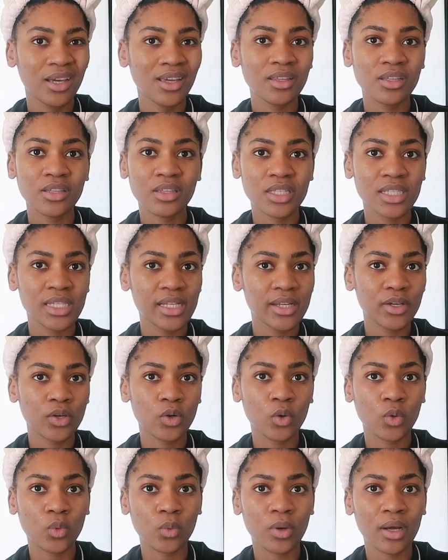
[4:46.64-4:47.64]
either the
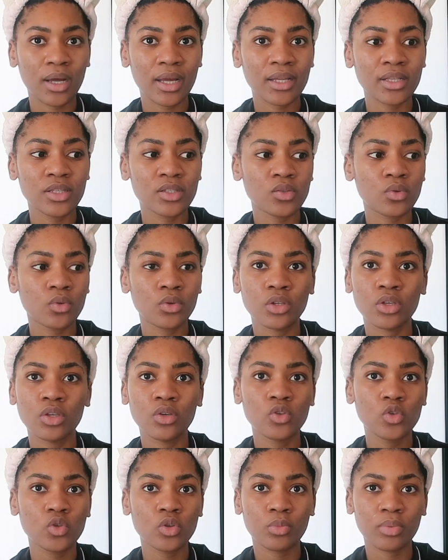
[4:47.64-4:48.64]
silicone ones or the
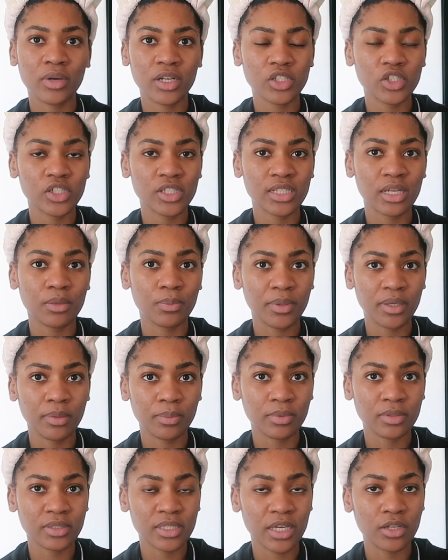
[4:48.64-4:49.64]
usual brushes that
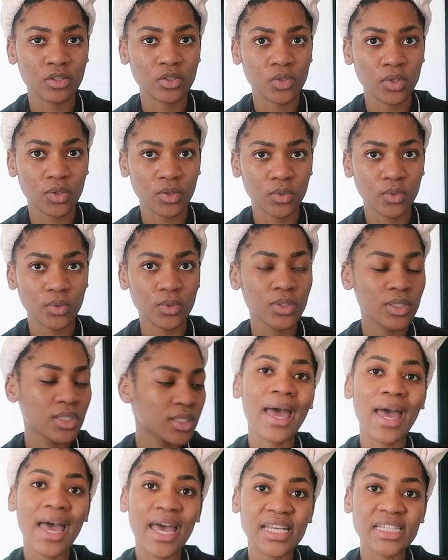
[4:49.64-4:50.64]
people tend to
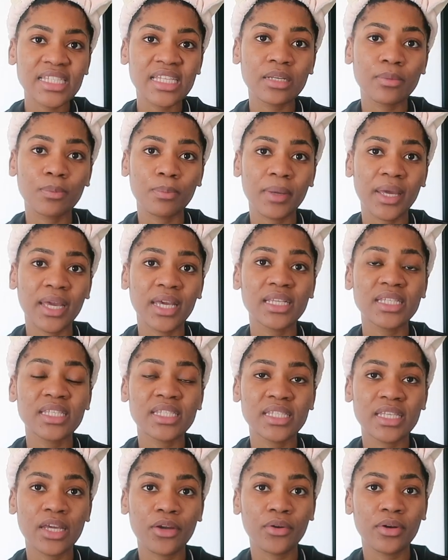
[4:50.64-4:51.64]
use.
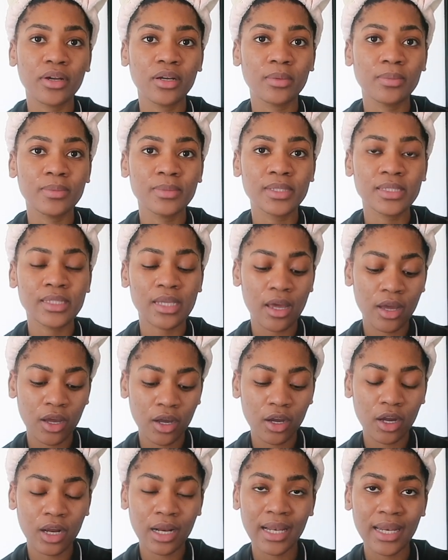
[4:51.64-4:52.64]
Acid-based
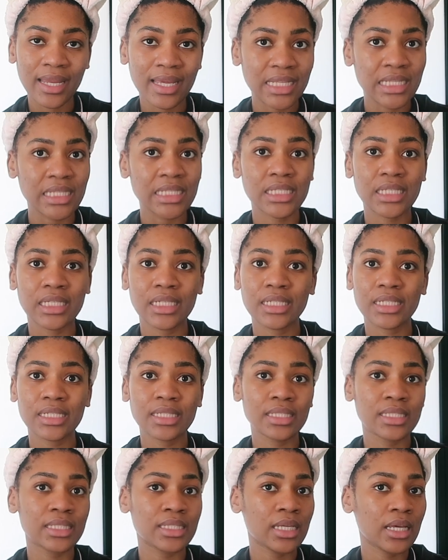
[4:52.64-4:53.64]
serums,
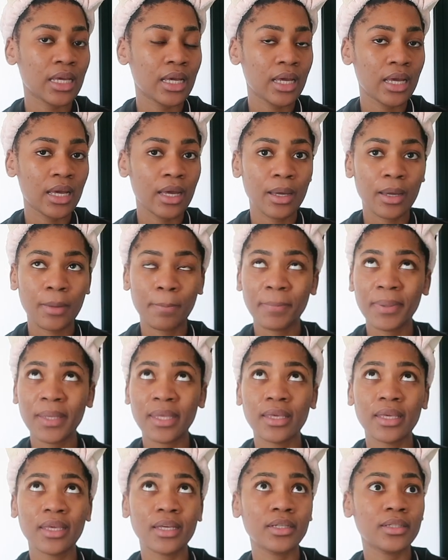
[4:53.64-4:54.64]
cleansers,
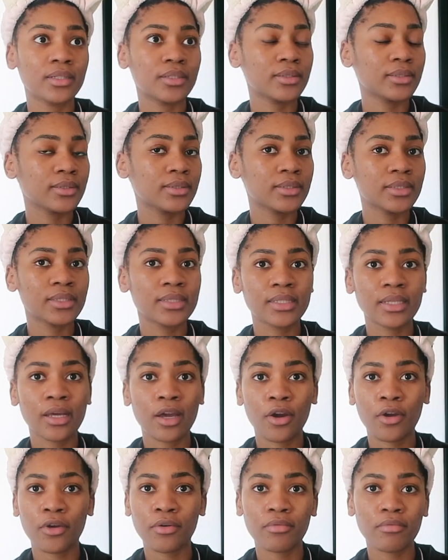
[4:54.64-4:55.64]
peels,
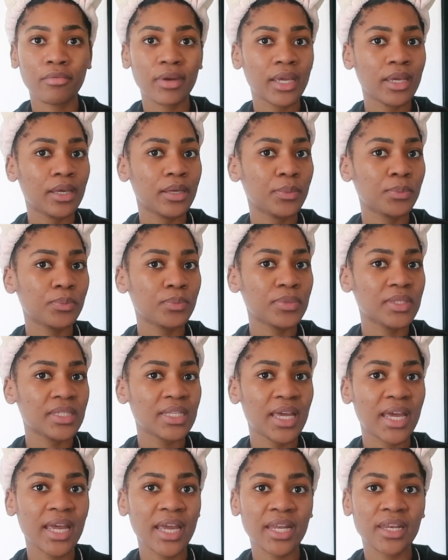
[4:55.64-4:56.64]

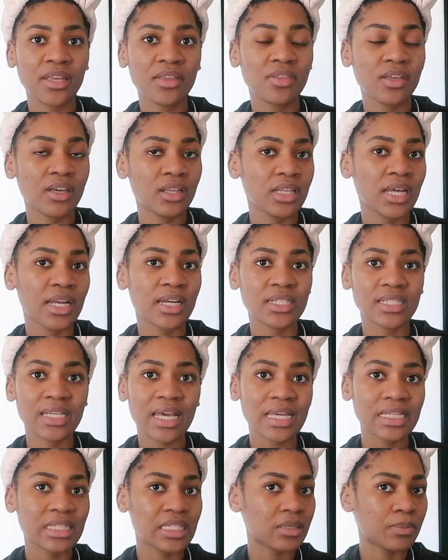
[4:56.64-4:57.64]
creams, anything that is
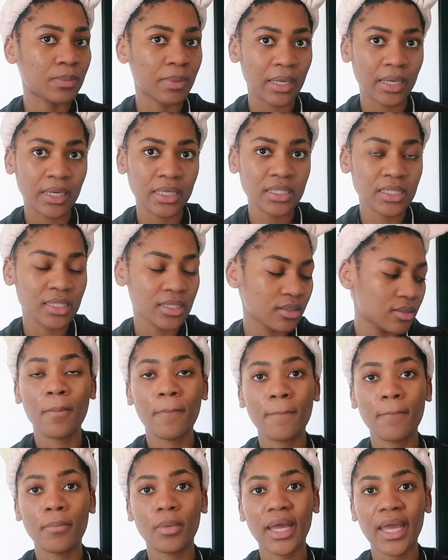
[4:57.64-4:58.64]
acid-based.
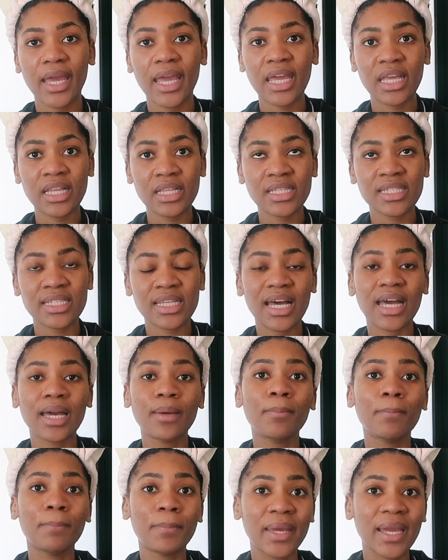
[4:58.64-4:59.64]

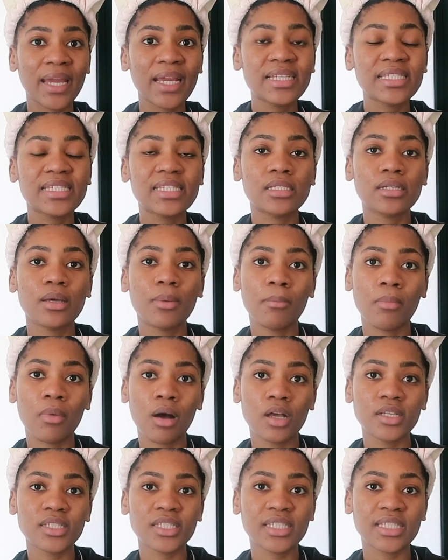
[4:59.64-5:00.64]
enzyme-based
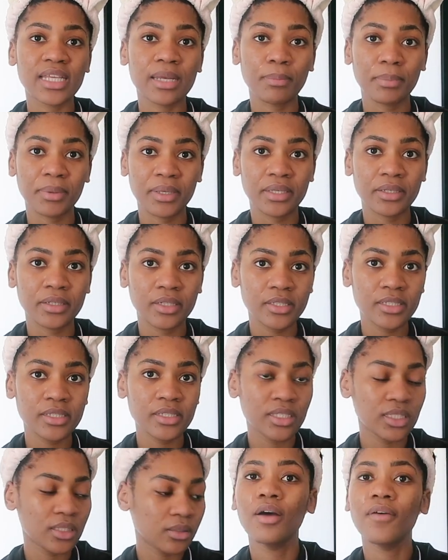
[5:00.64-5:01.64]
masks and
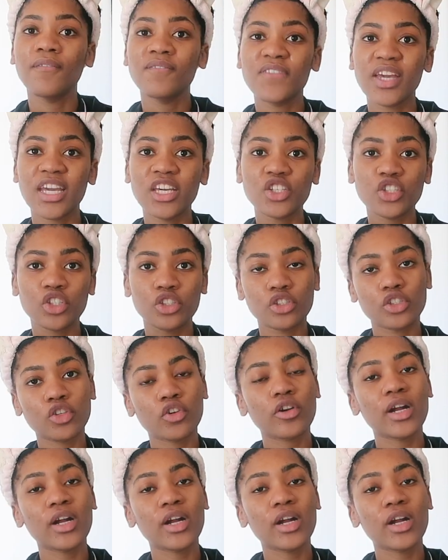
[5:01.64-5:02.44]
peels, facial